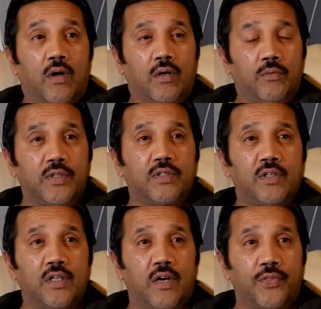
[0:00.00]

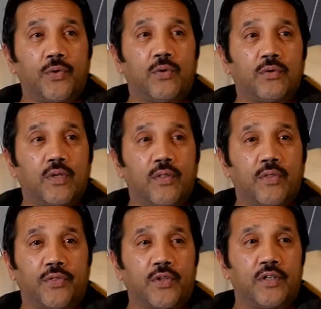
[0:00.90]
Originally I thought, the
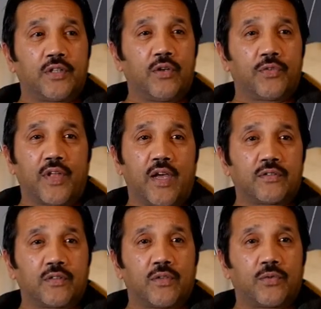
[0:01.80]
30-odd
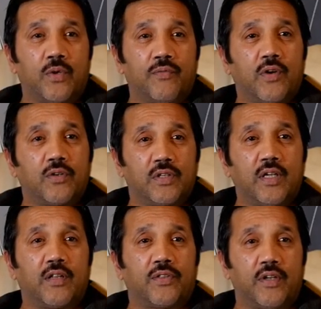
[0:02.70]
thousand, I thought if I could
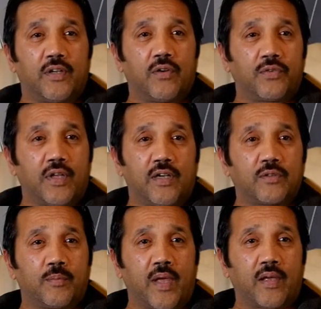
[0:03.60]
get the 30-odd
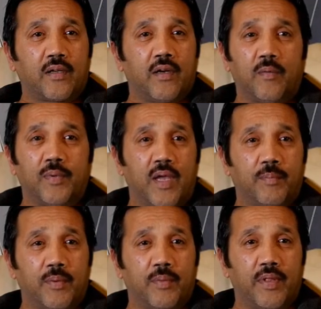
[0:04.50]
thousand back, I'll be
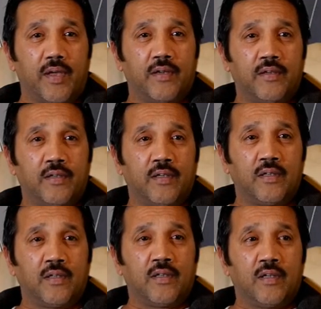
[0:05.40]
happy with that.
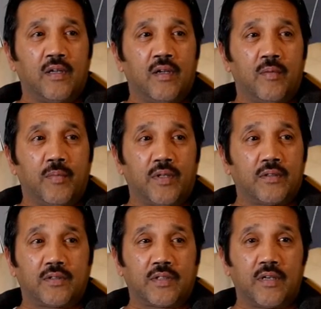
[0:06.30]

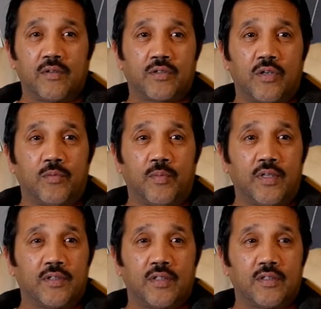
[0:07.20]
But Sarah told
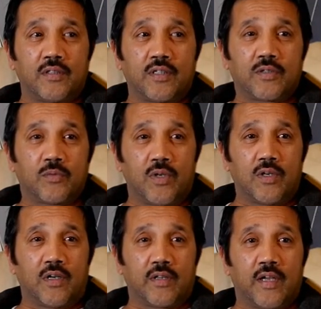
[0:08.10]
me, she goes, it doesn't work
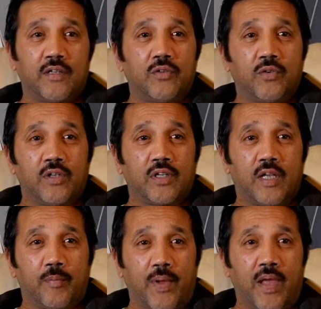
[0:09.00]
like that. You're going to
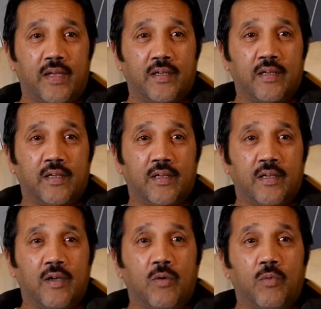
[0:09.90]
get back
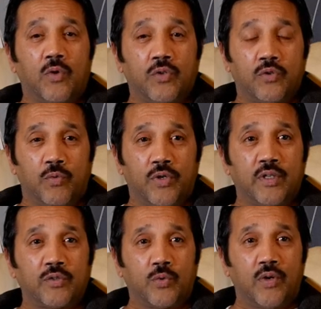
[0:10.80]
what it
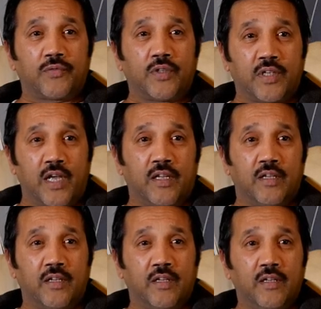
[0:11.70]
is worth
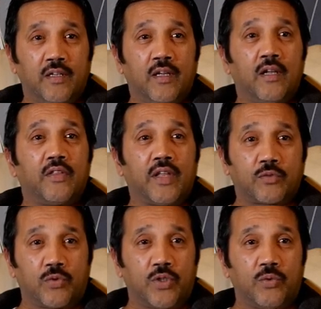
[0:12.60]
today. That's
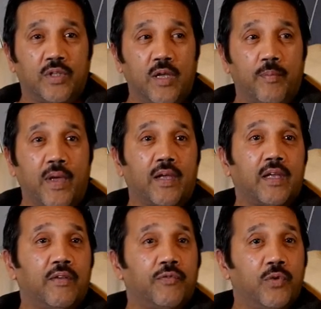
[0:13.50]
what you would get back
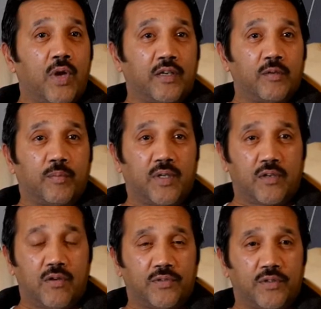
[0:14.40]
if you hadn't been
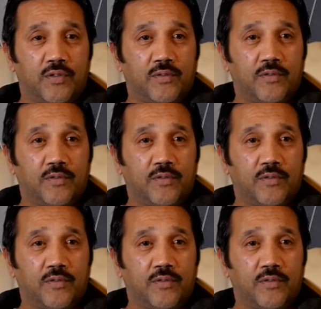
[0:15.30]
conned.